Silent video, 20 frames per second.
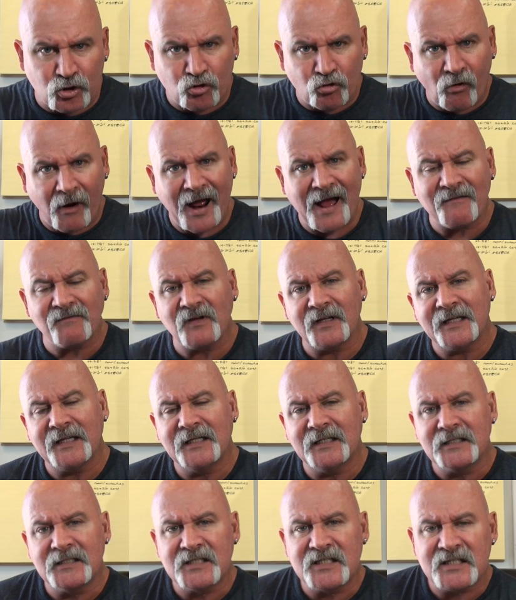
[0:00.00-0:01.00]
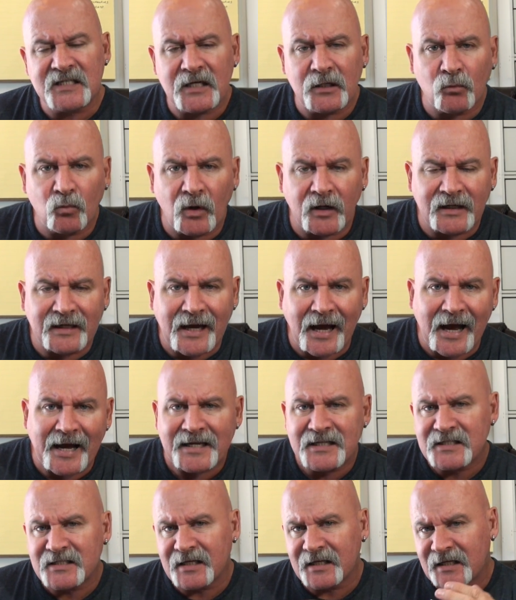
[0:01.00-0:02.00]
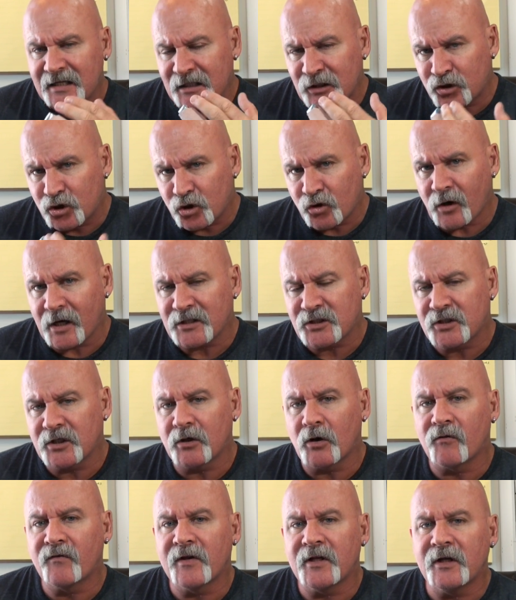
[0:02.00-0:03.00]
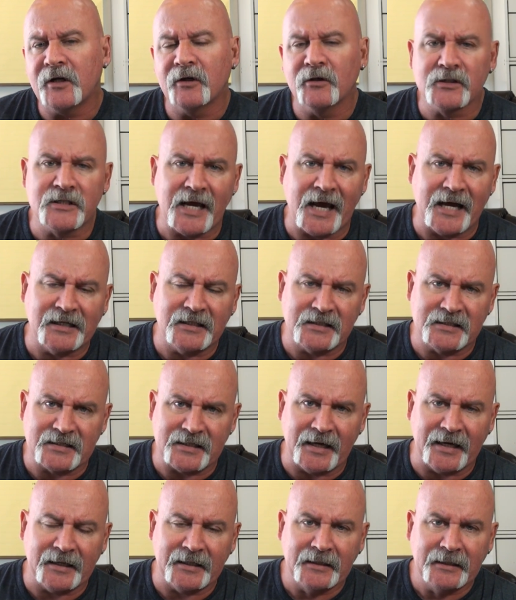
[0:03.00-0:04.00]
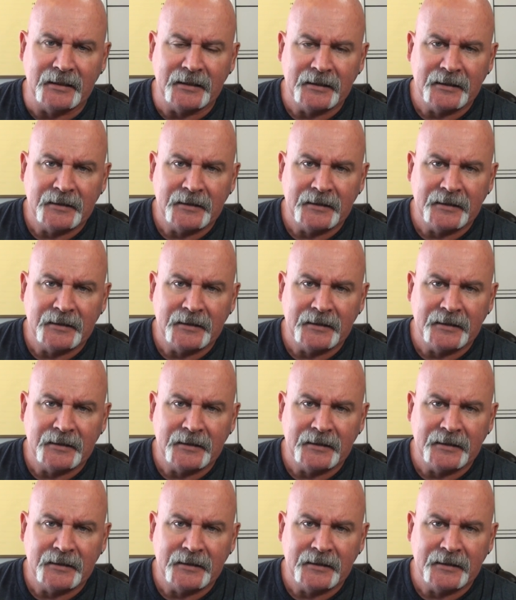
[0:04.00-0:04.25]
traveling and seeing what guys that he trusted over the years had to say.